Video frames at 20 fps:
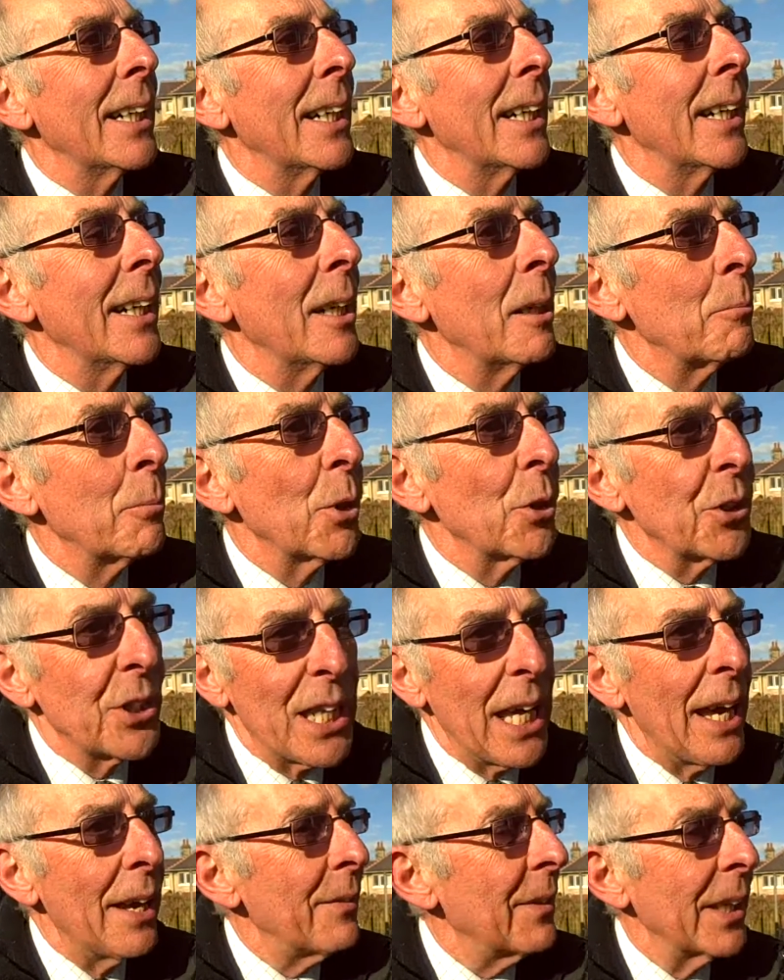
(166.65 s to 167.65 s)

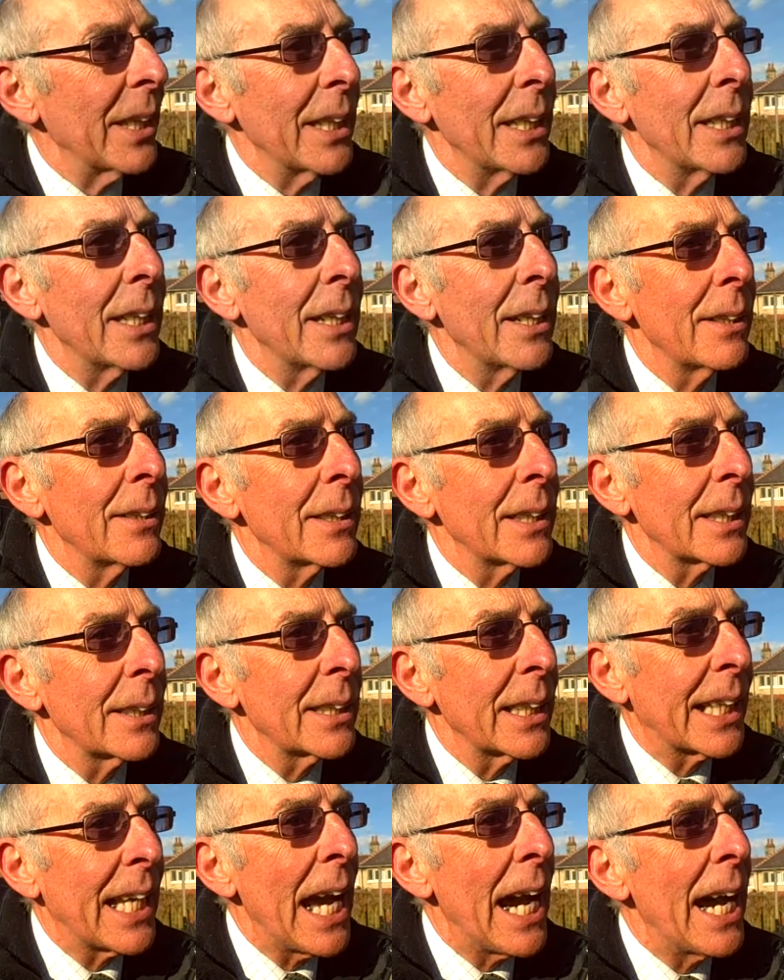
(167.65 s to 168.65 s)
But yeah,
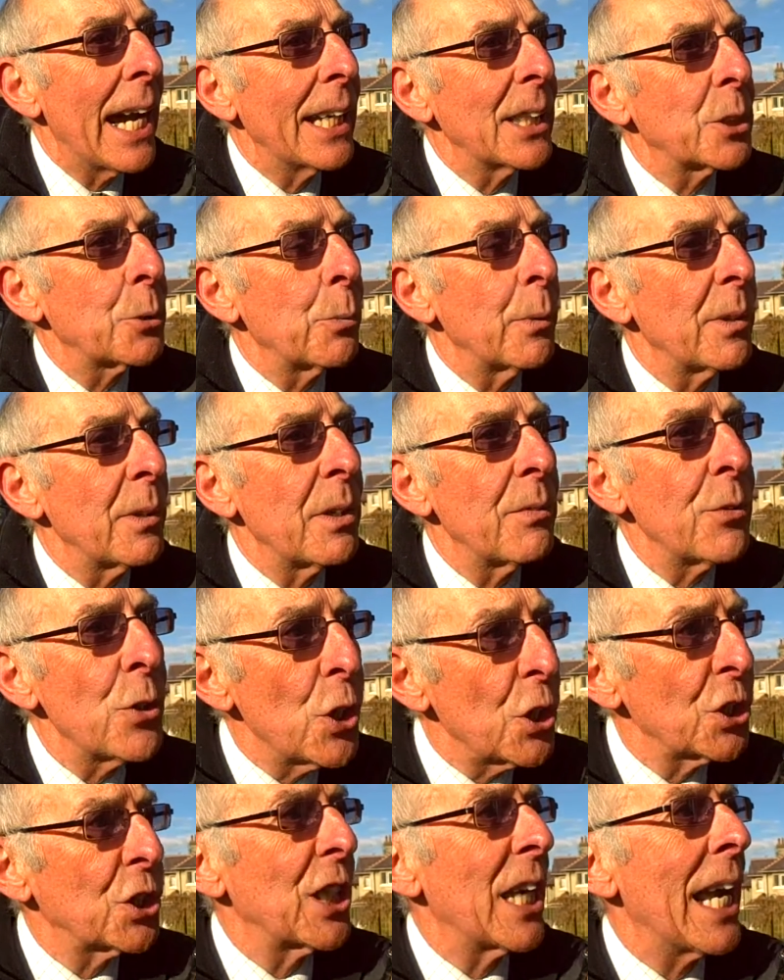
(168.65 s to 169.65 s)
the guides, we
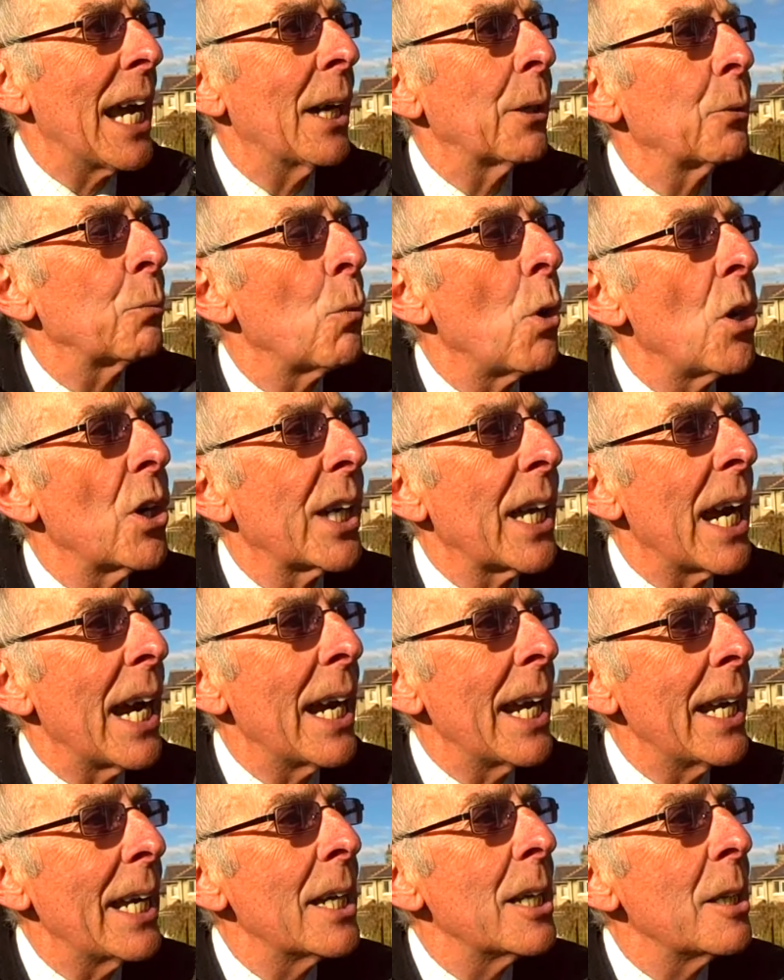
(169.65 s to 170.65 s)
virtually had one
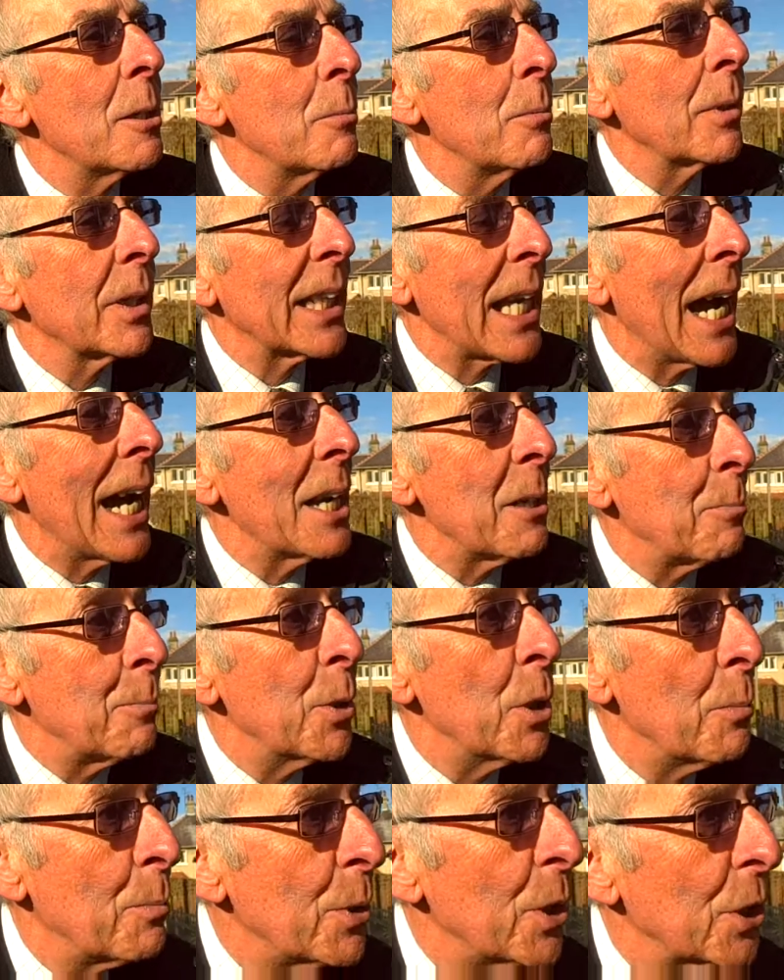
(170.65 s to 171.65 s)
guide
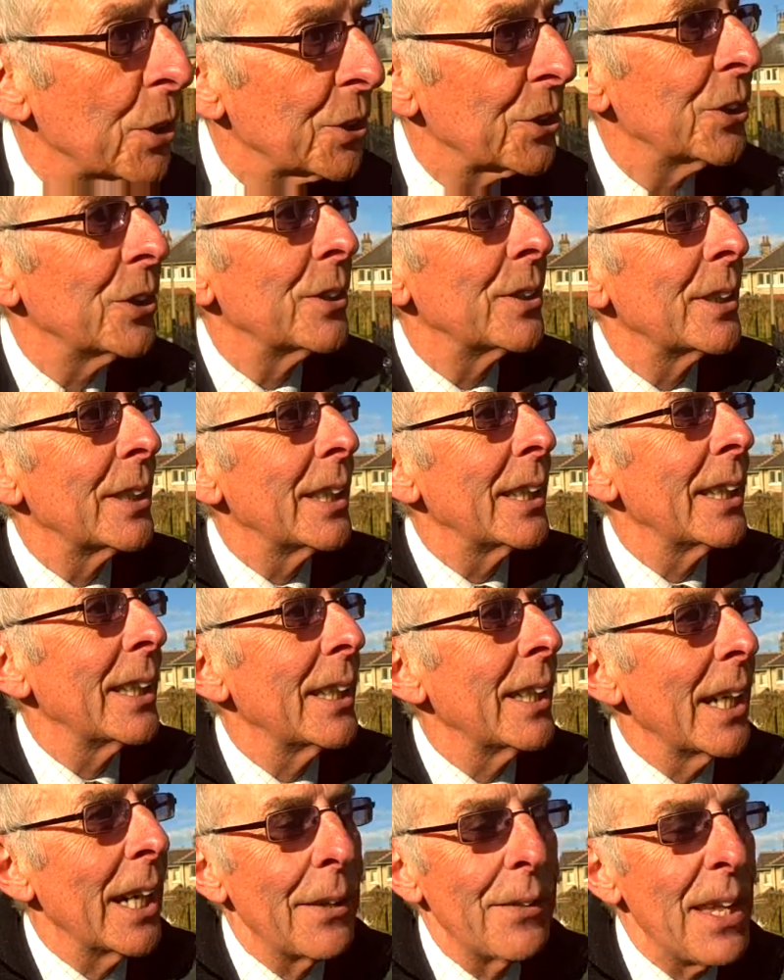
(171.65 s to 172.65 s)
per person,
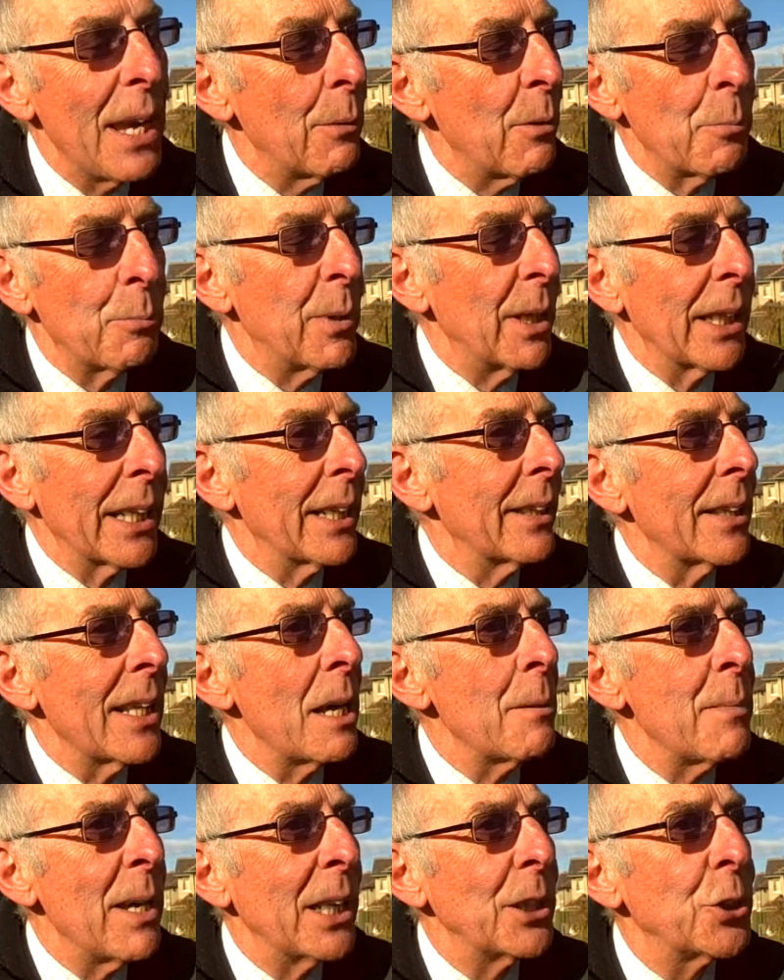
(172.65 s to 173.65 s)
and they were brilliant.
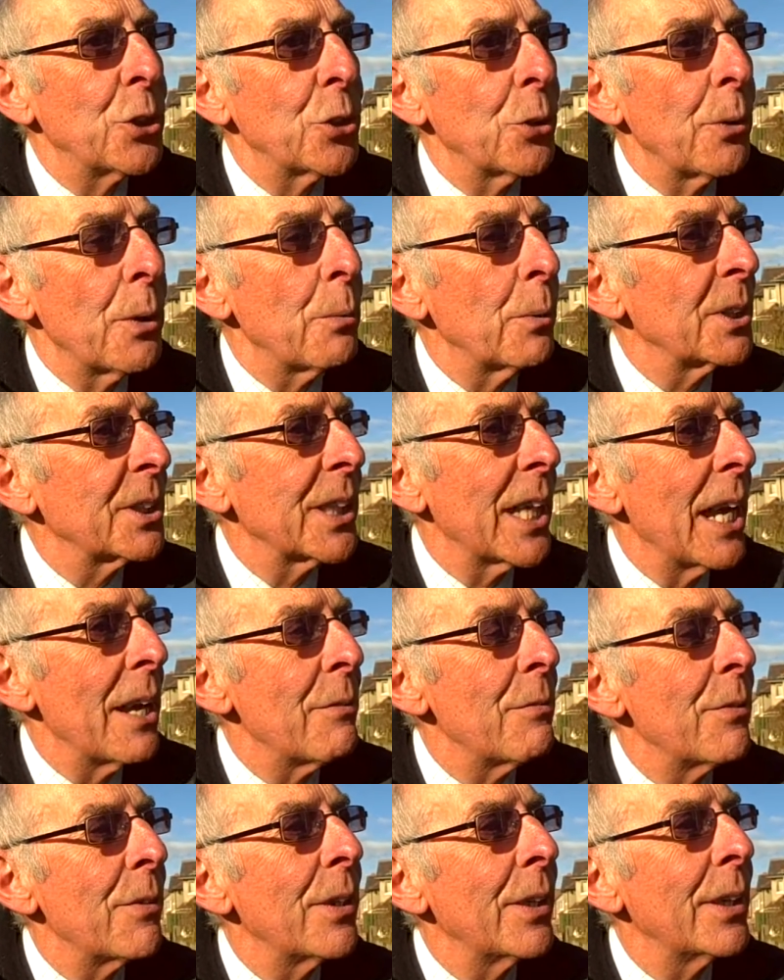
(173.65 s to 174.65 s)
They made sure we were
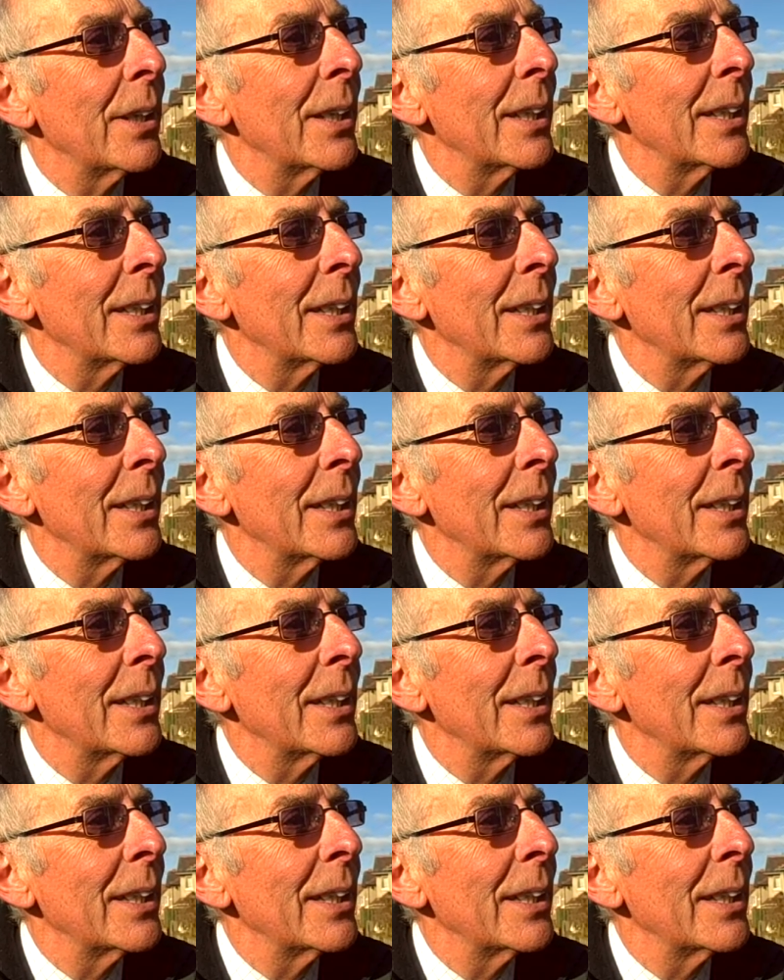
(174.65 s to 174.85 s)
safe.